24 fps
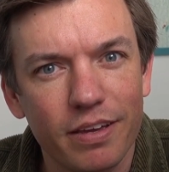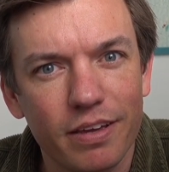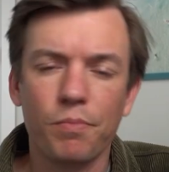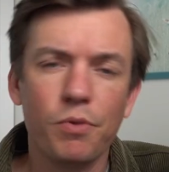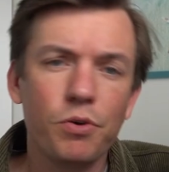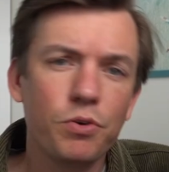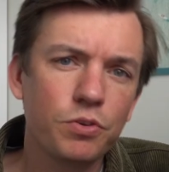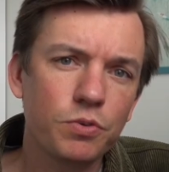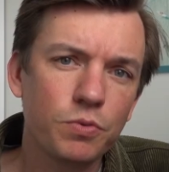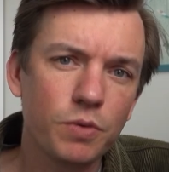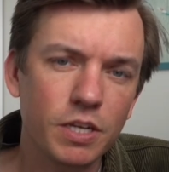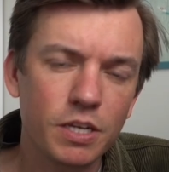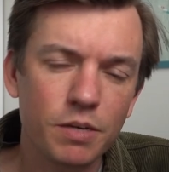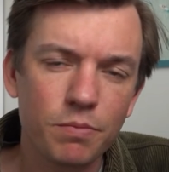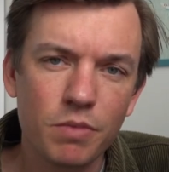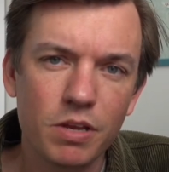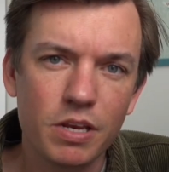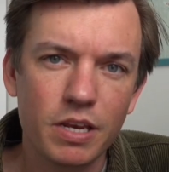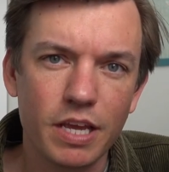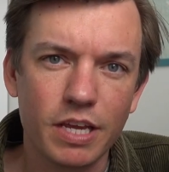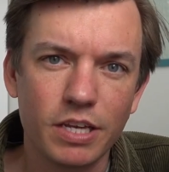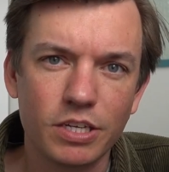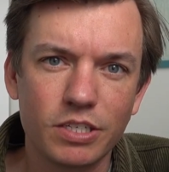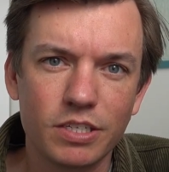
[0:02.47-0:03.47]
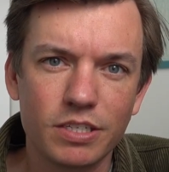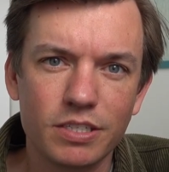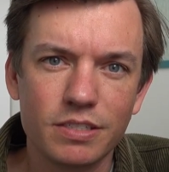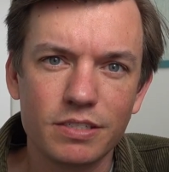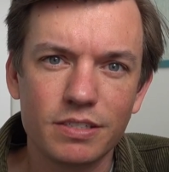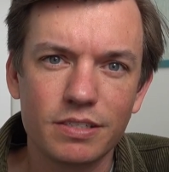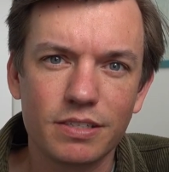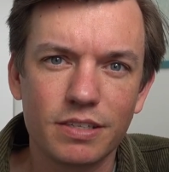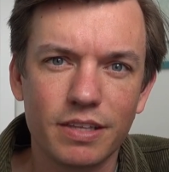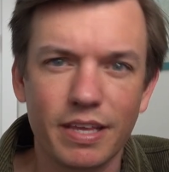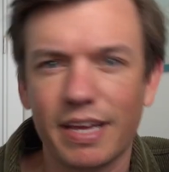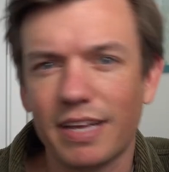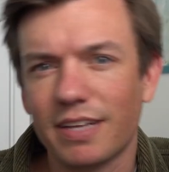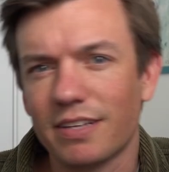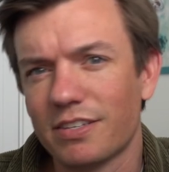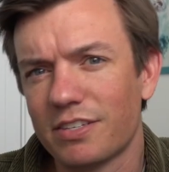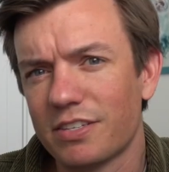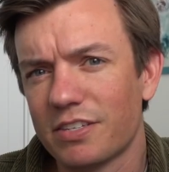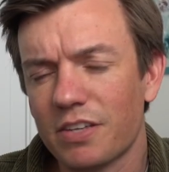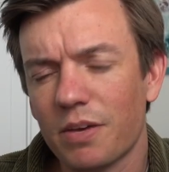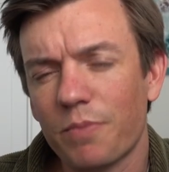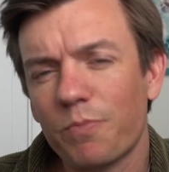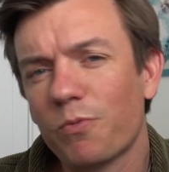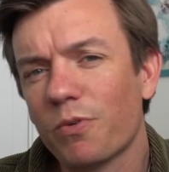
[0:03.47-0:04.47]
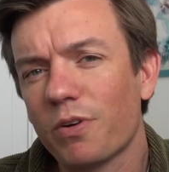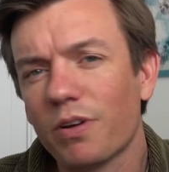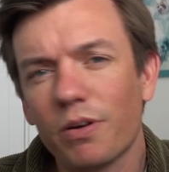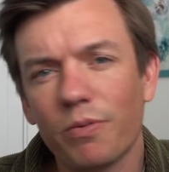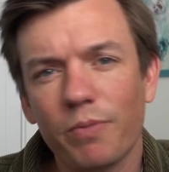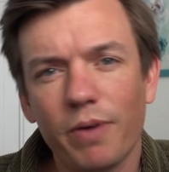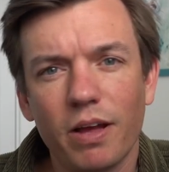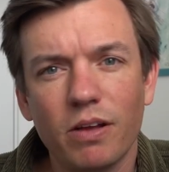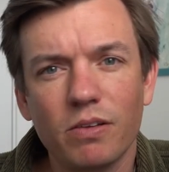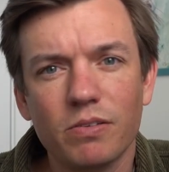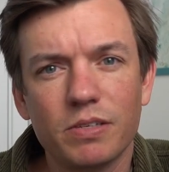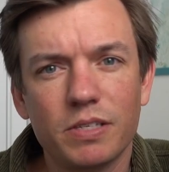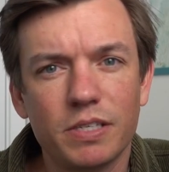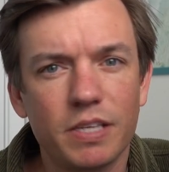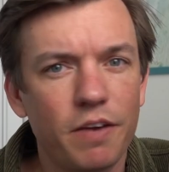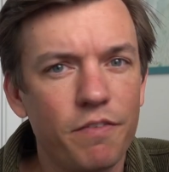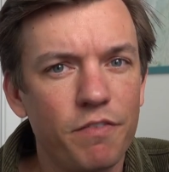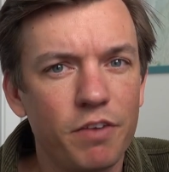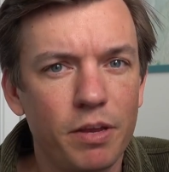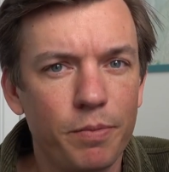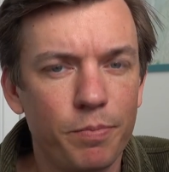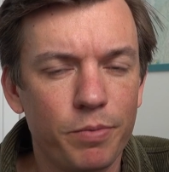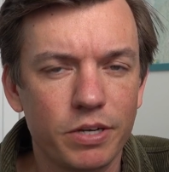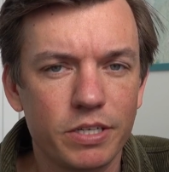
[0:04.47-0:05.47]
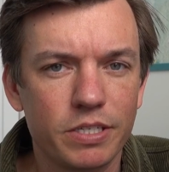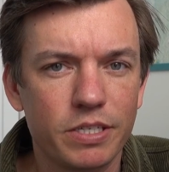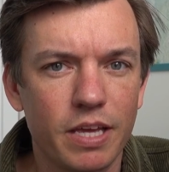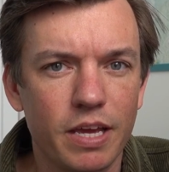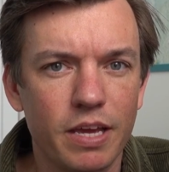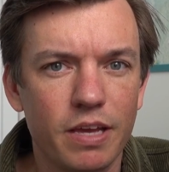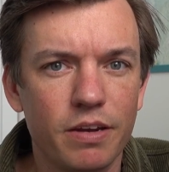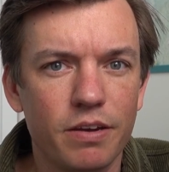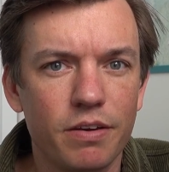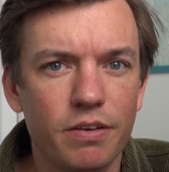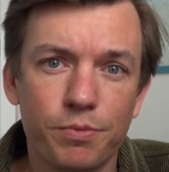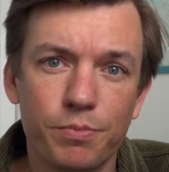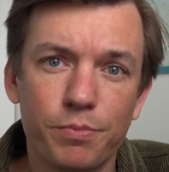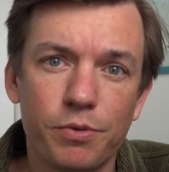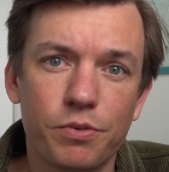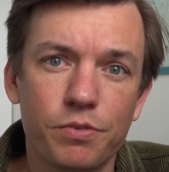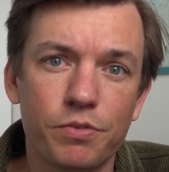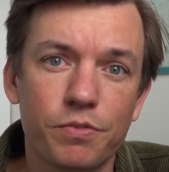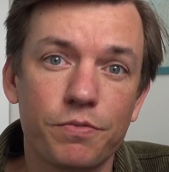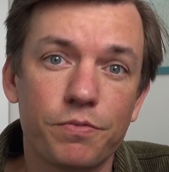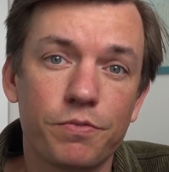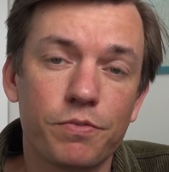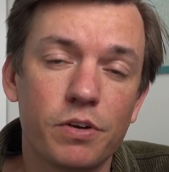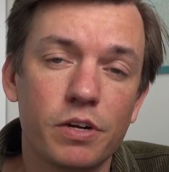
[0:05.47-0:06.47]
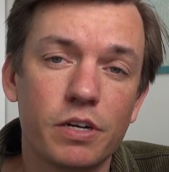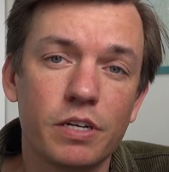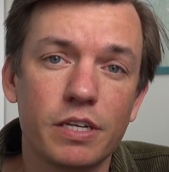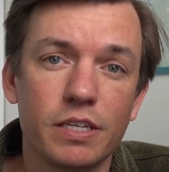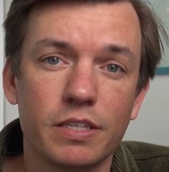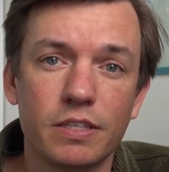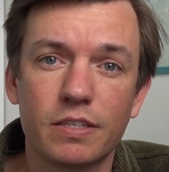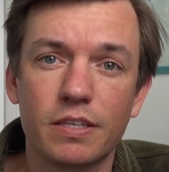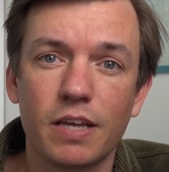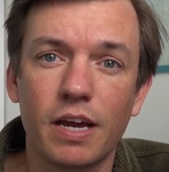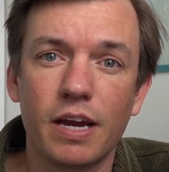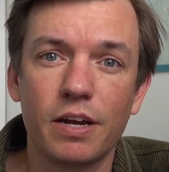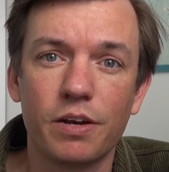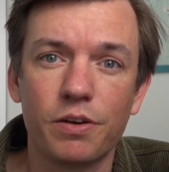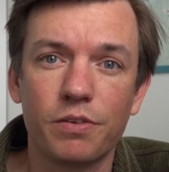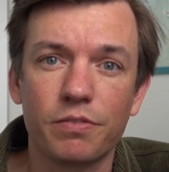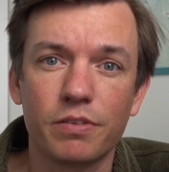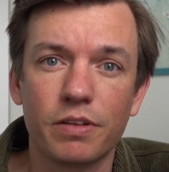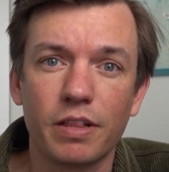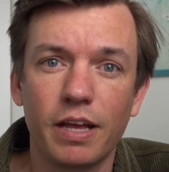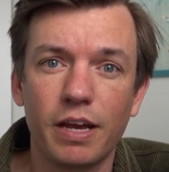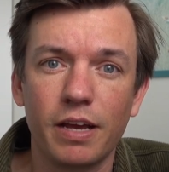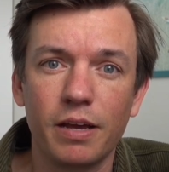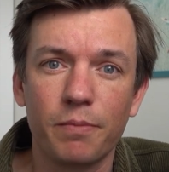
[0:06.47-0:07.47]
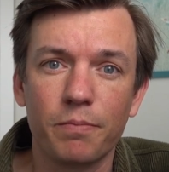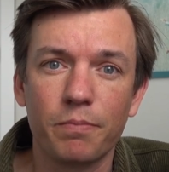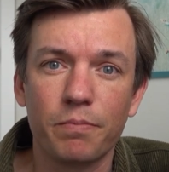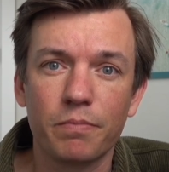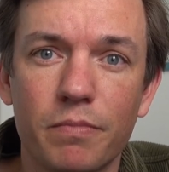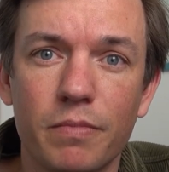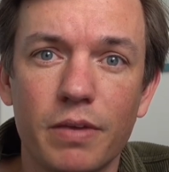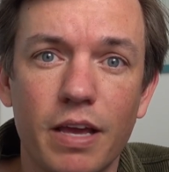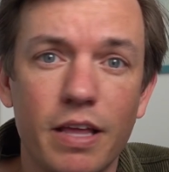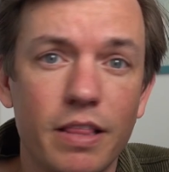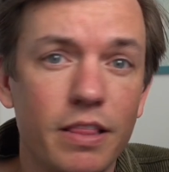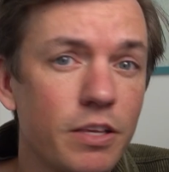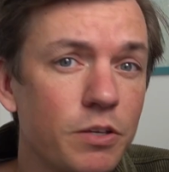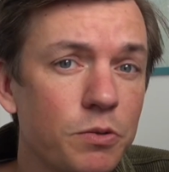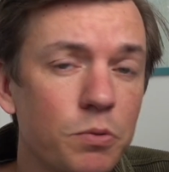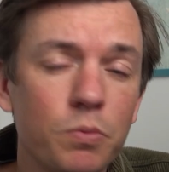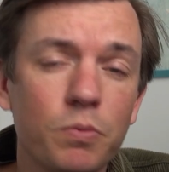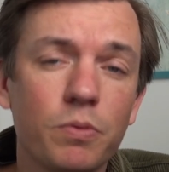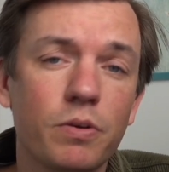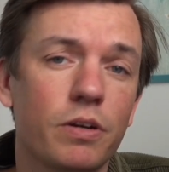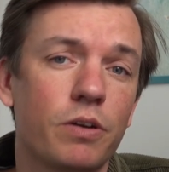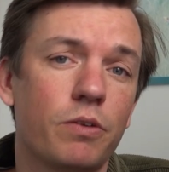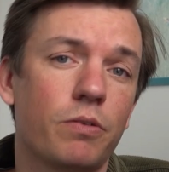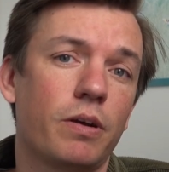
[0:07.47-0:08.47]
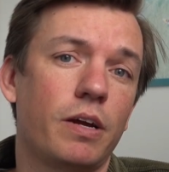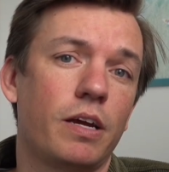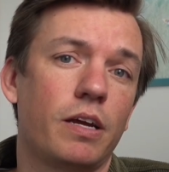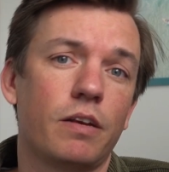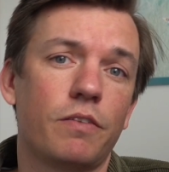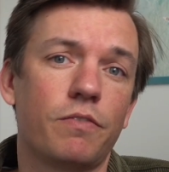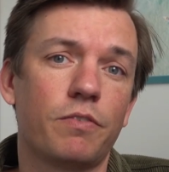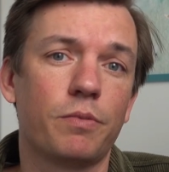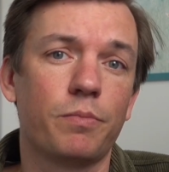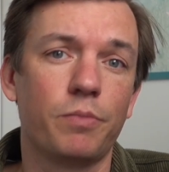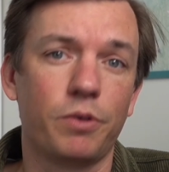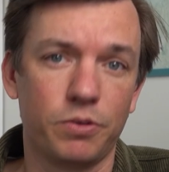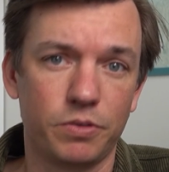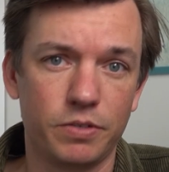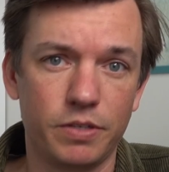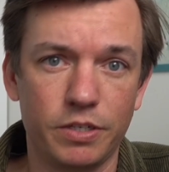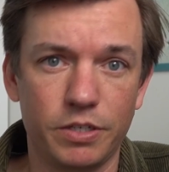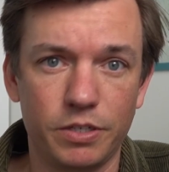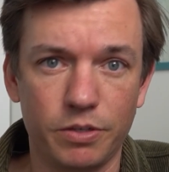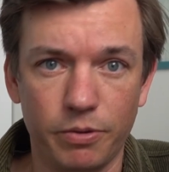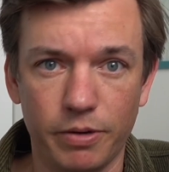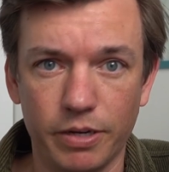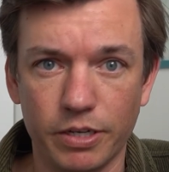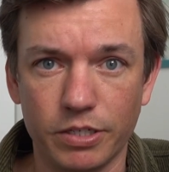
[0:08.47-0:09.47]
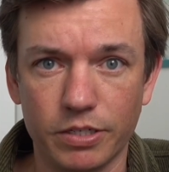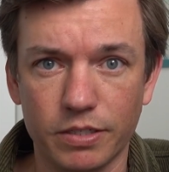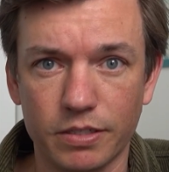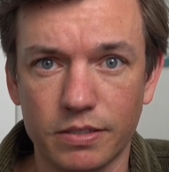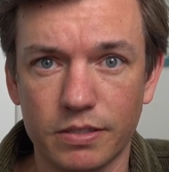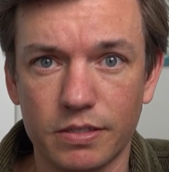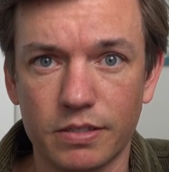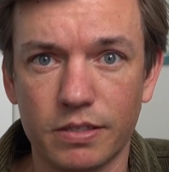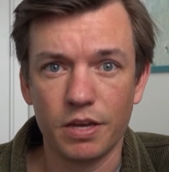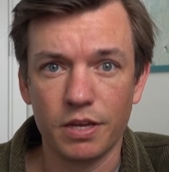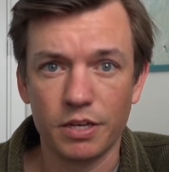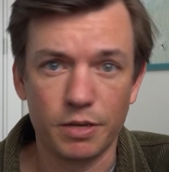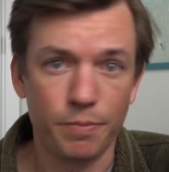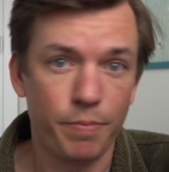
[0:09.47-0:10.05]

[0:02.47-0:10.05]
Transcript: Most recommendations land somewhere around 70% for both front and side overlap, and this will work great for most situations.